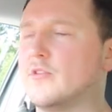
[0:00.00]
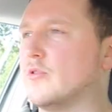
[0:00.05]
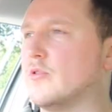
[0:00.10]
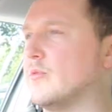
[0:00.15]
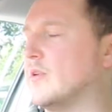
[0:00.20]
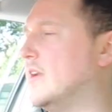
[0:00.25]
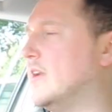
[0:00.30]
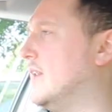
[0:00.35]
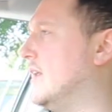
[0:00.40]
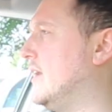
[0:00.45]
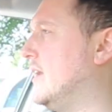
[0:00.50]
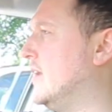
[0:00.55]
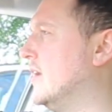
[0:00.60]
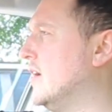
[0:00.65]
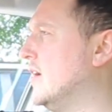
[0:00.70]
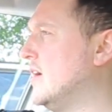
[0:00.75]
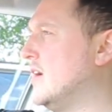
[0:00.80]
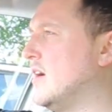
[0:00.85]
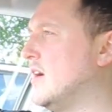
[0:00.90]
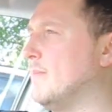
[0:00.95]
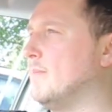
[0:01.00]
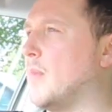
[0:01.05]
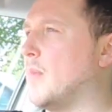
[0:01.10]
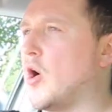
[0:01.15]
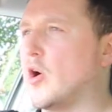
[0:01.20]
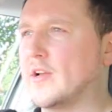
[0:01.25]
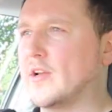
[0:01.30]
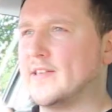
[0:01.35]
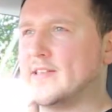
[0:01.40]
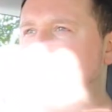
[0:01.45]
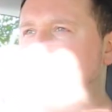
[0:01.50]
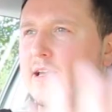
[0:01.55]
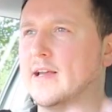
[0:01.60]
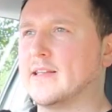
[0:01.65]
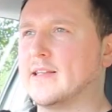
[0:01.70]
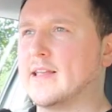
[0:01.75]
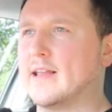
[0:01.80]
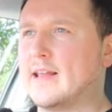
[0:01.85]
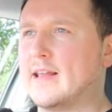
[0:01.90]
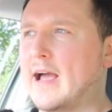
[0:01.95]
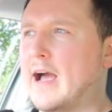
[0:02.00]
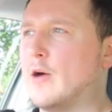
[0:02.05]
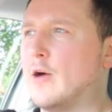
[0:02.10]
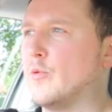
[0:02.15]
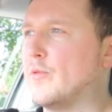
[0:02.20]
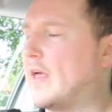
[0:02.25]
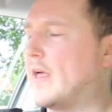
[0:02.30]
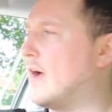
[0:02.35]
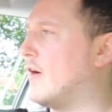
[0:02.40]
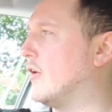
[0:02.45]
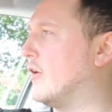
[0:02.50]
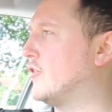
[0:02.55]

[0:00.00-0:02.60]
to really market it and get it out there.